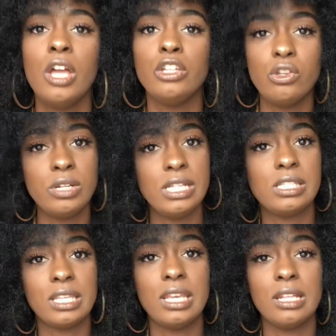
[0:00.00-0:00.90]
you need
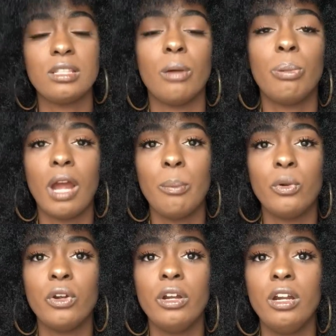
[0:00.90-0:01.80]
to get the
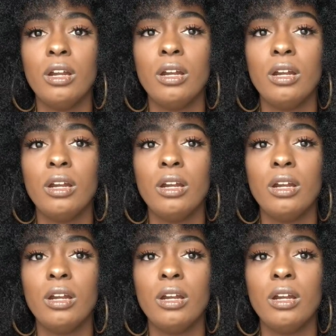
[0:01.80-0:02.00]
proper